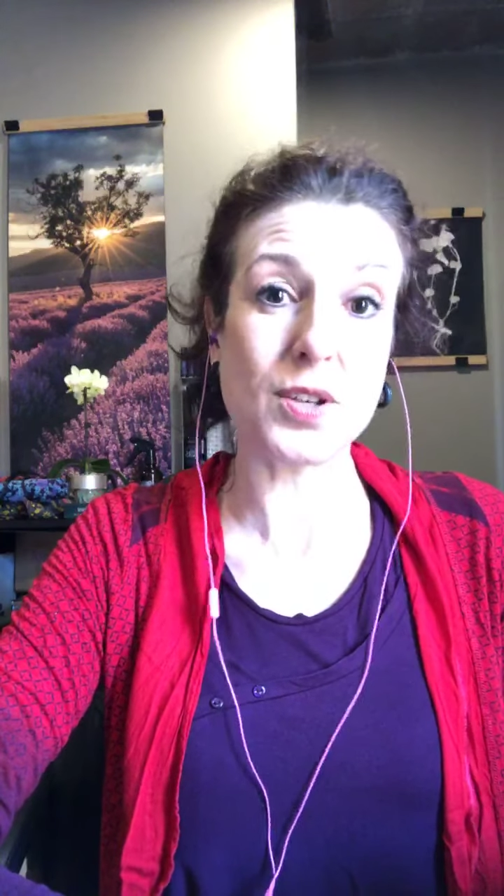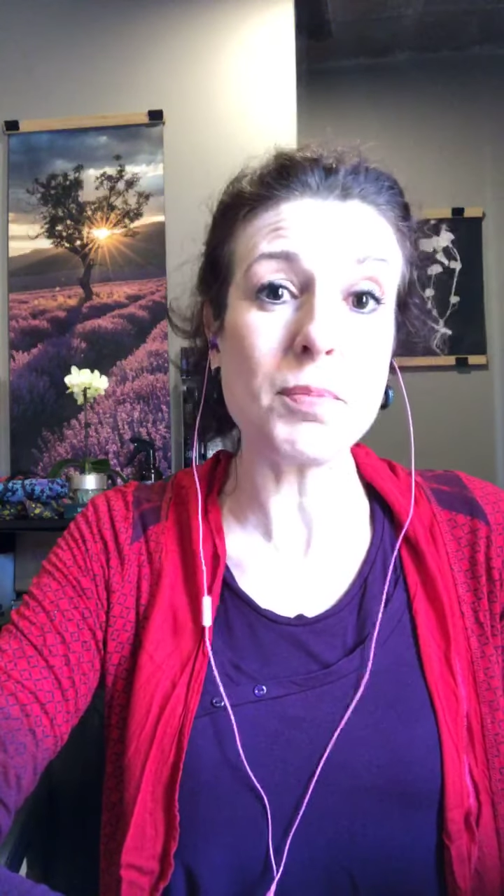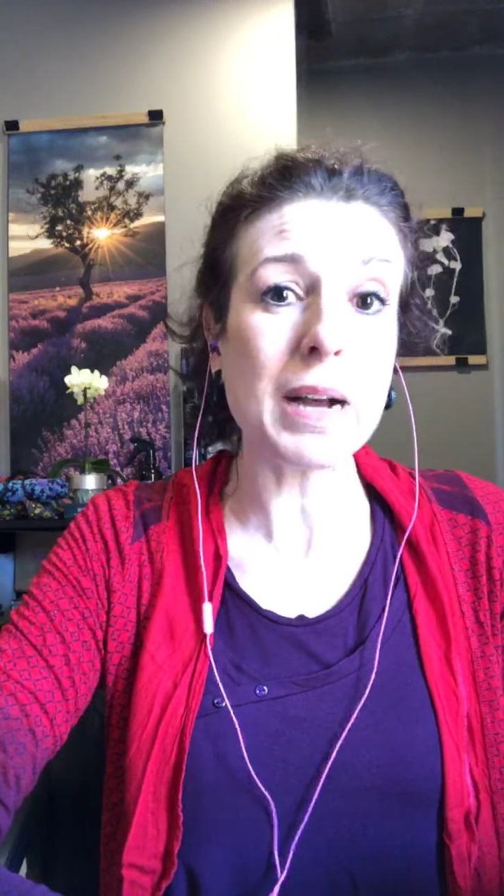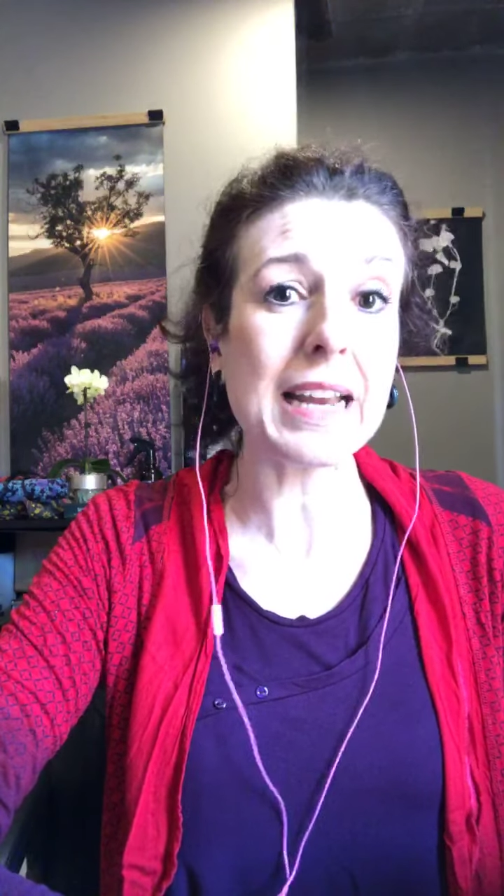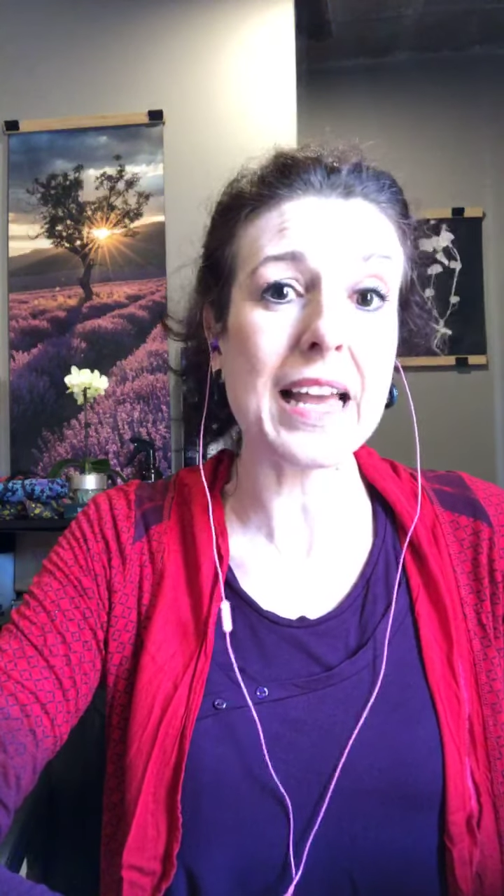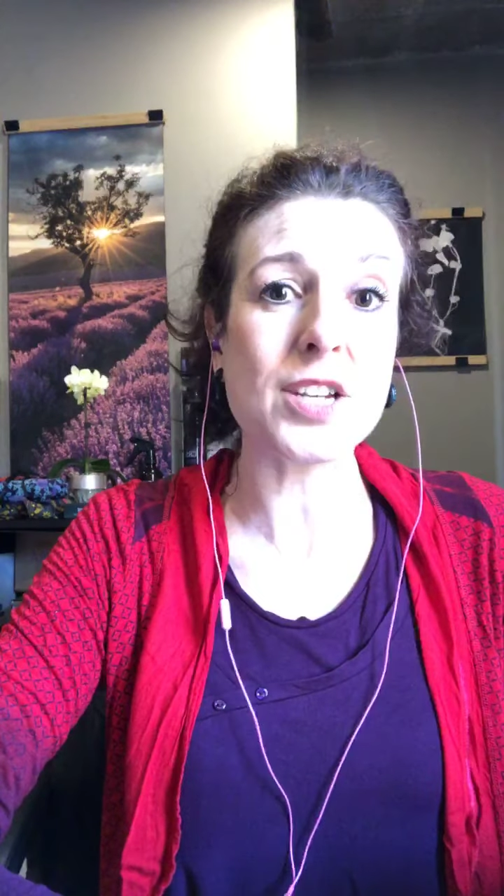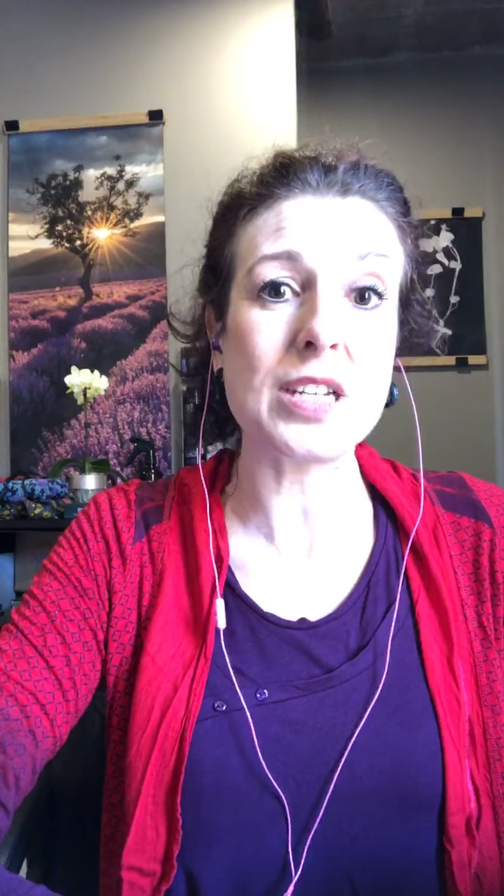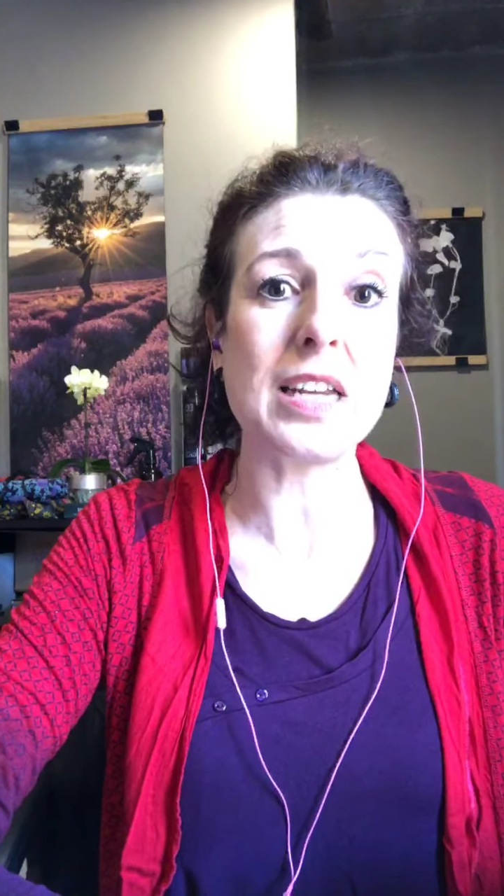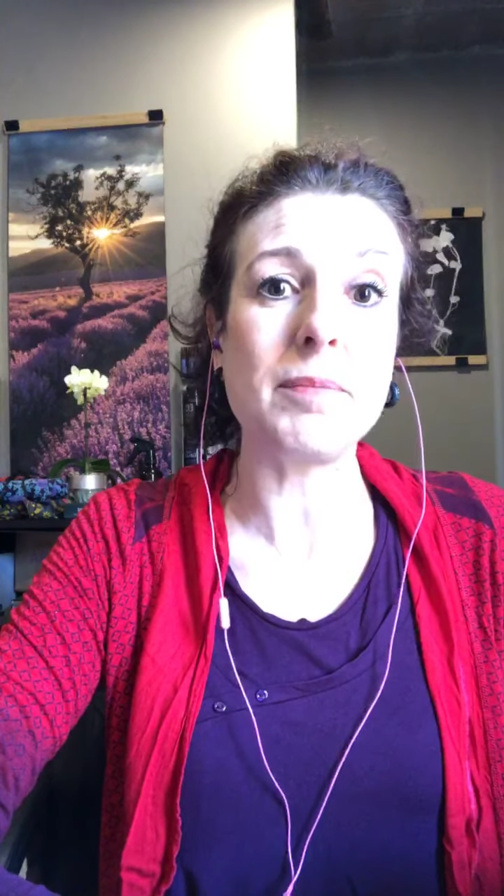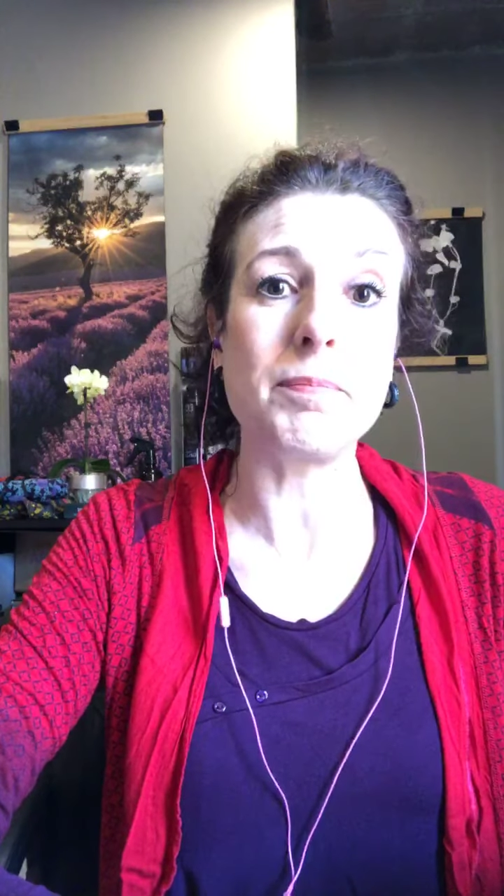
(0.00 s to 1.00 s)
you might
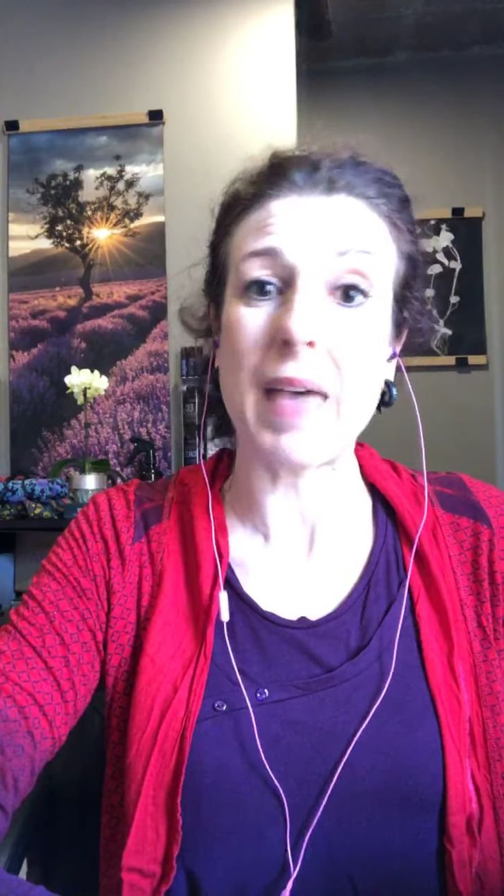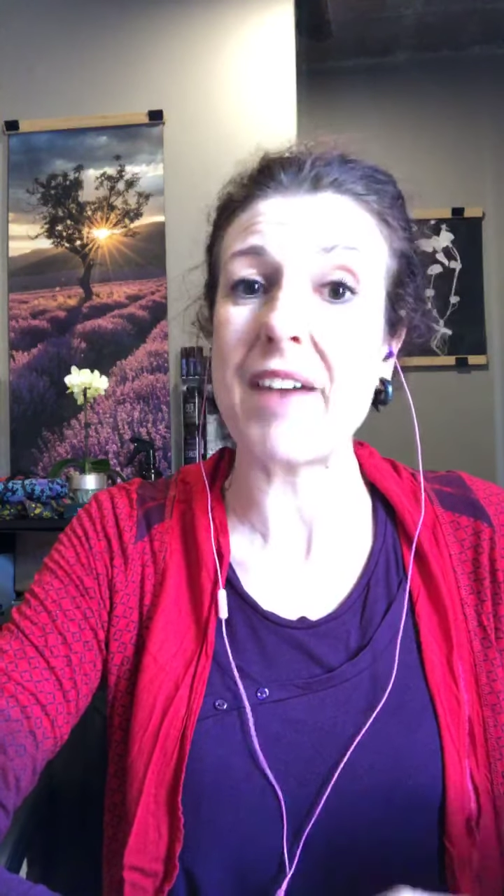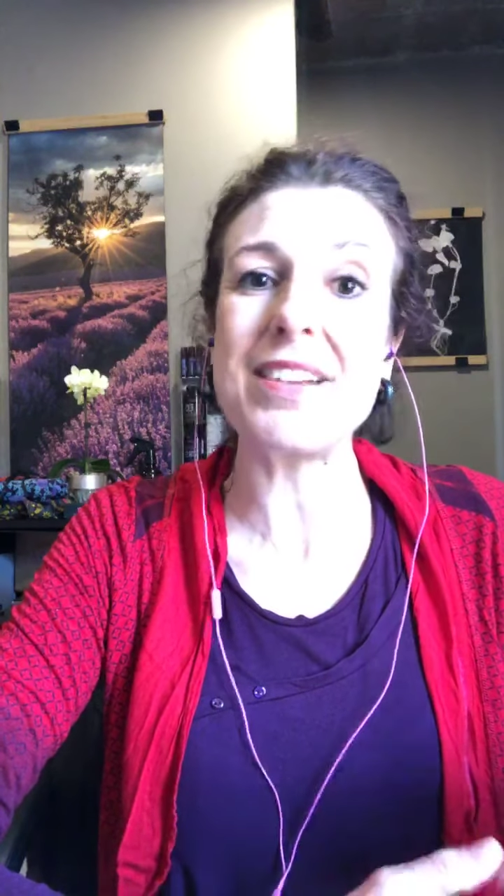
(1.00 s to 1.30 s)
actually have